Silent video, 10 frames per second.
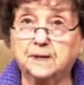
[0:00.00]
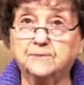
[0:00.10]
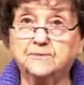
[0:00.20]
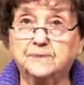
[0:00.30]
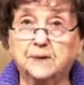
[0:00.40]
good
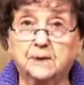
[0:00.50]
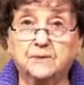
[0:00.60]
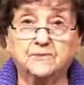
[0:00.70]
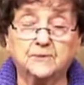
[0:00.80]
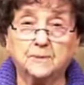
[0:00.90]
night
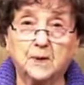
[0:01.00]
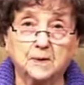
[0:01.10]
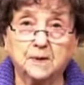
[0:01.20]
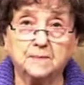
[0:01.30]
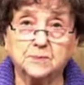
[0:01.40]

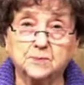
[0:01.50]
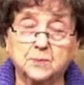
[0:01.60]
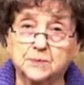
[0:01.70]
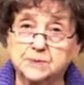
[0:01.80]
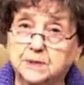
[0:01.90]
from all of
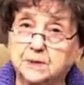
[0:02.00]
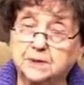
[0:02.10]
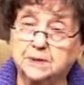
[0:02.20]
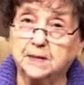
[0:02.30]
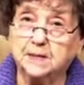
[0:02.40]
us. We'll
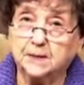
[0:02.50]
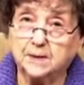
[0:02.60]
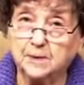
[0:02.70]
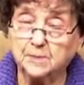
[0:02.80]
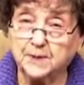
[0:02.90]
say good
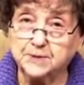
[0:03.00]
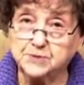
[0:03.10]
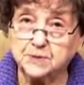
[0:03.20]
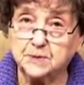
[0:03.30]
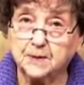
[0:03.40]
night and God
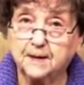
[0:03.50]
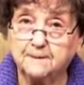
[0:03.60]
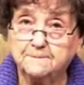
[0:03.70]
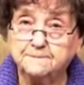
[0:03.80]
bless you.